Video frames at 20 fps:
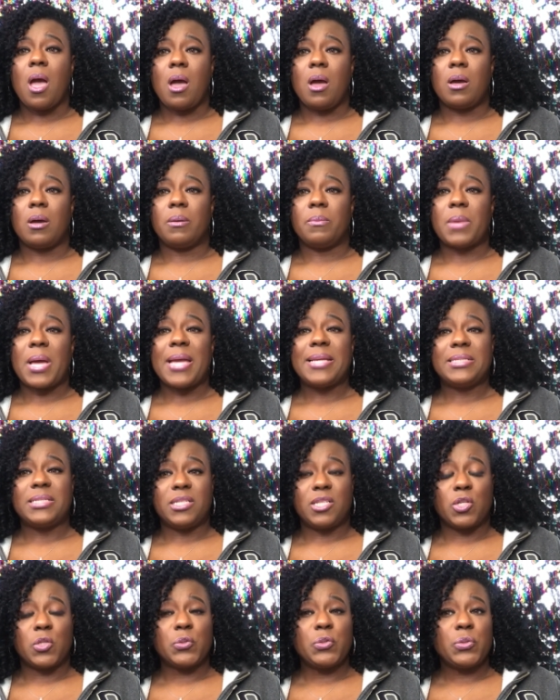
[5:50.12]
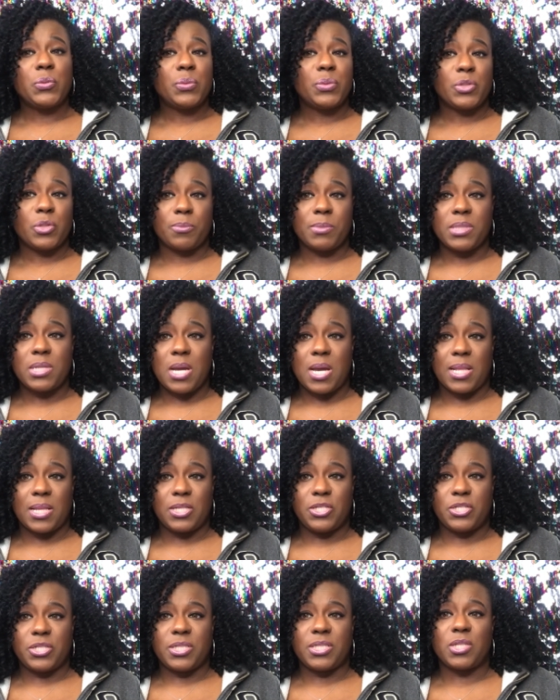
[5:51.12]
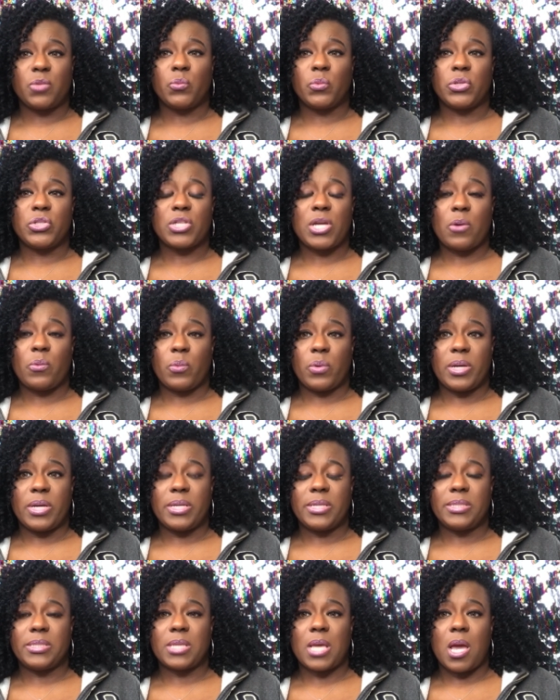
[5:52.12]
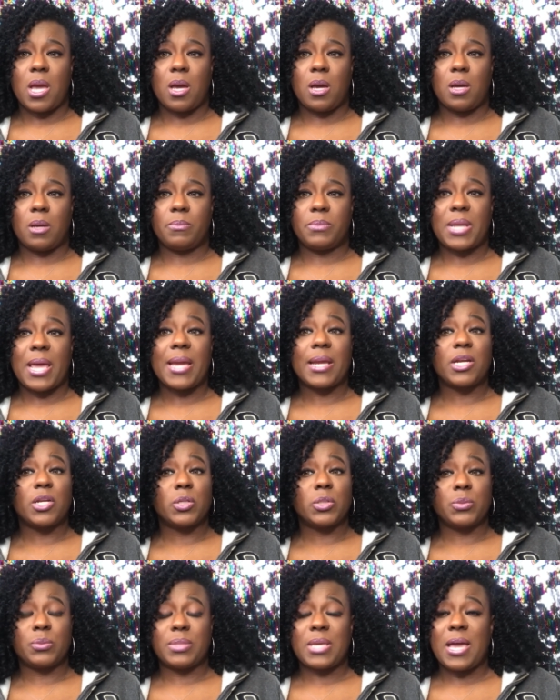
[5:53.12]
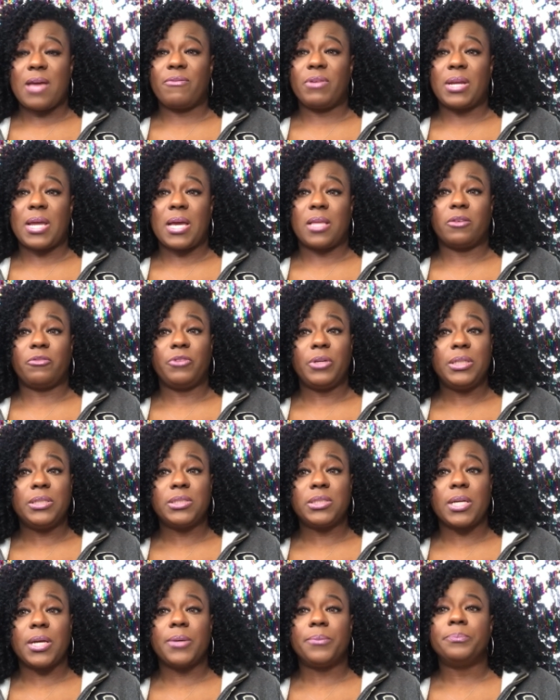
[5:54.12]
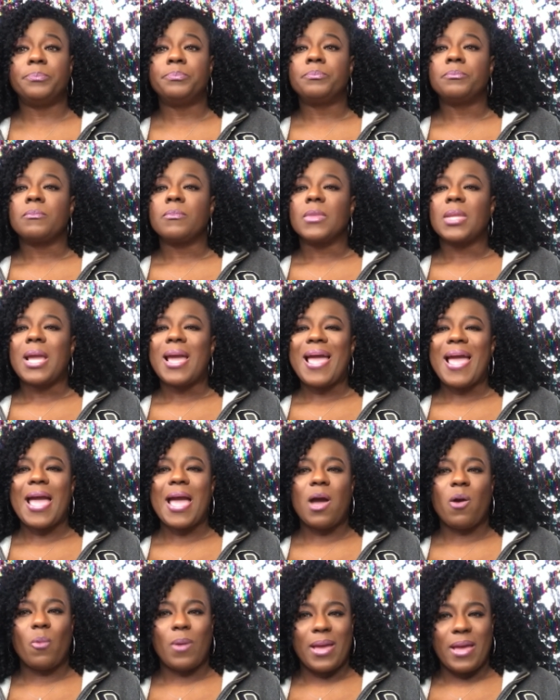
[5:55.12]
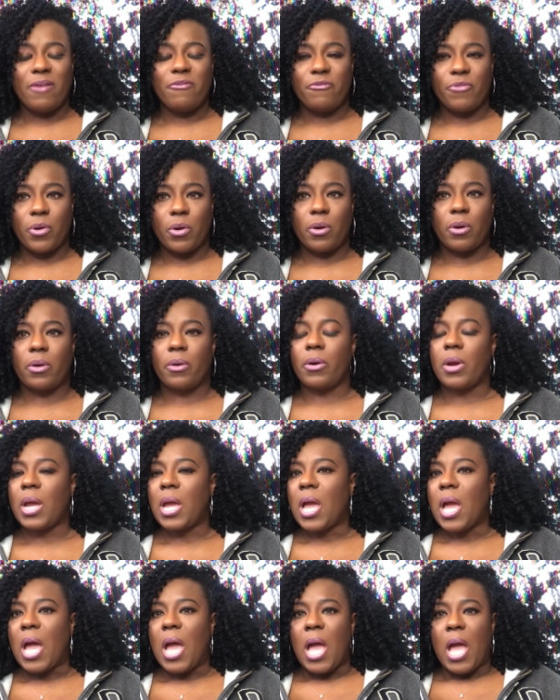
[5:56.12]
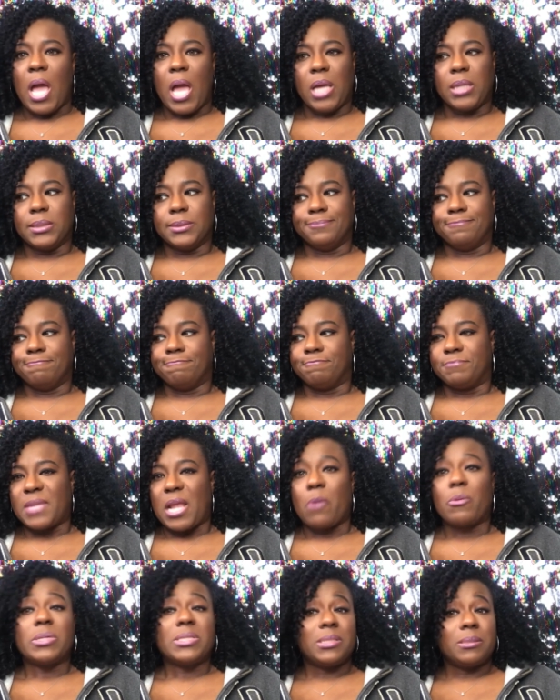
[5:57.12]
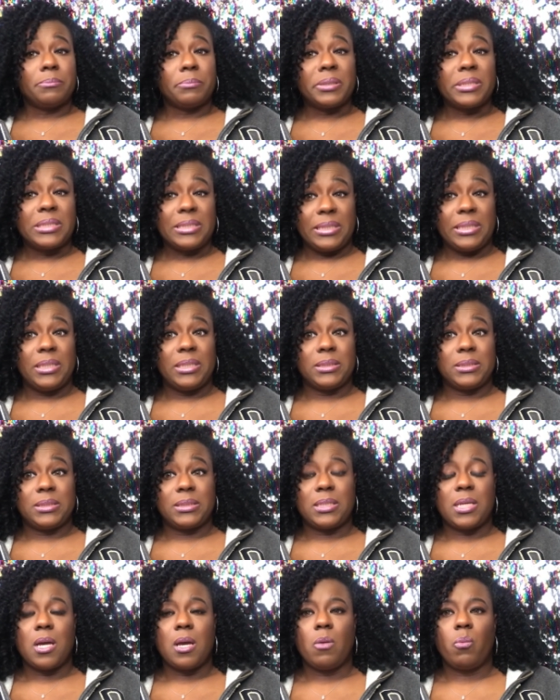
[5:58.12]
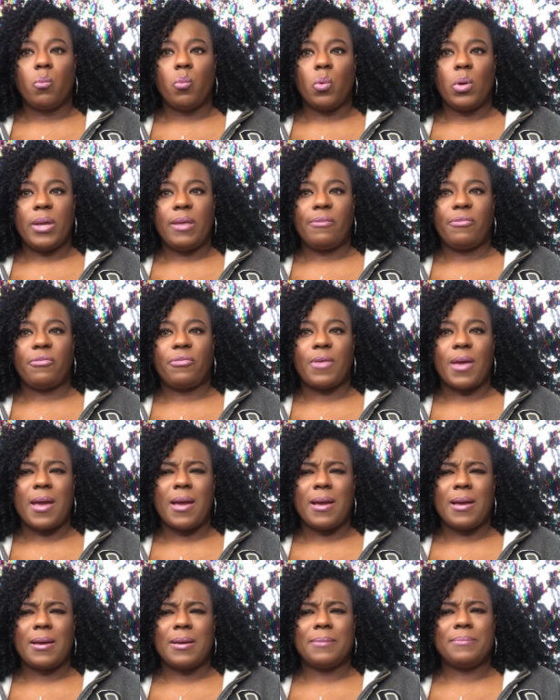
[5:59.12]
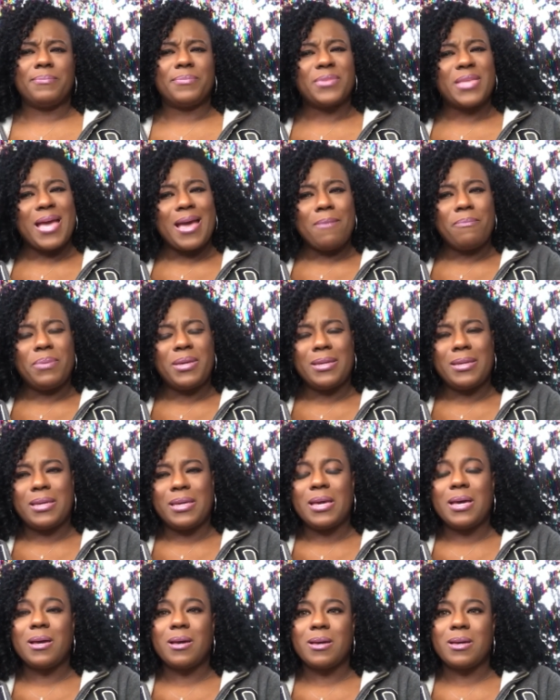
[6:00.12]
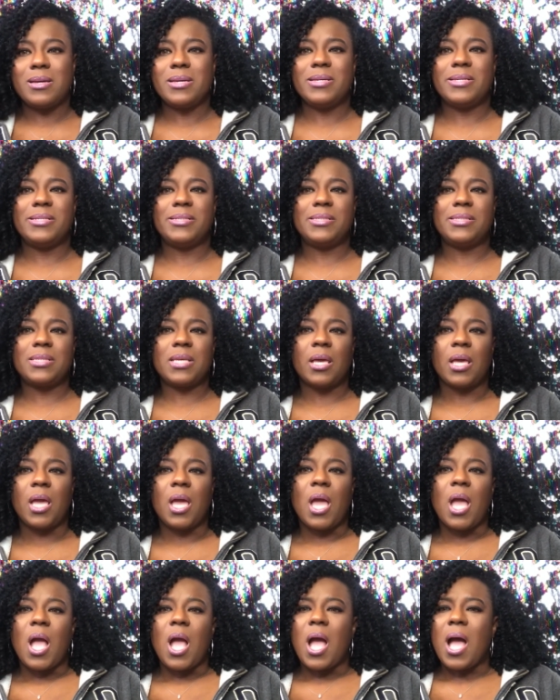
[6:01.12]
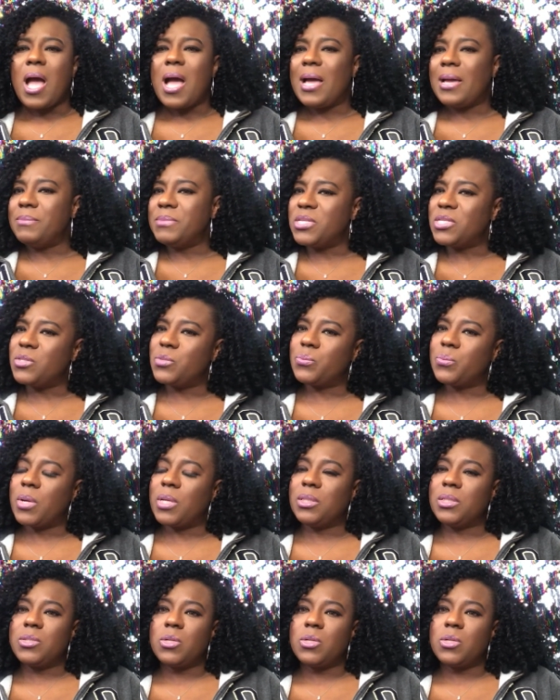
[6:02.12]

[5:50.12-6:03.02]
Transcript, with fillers: Um, I did go to a dermatologist in which I was um, diagnosed with having alopecia. However, I wasn't pleased with um, that because I'm just a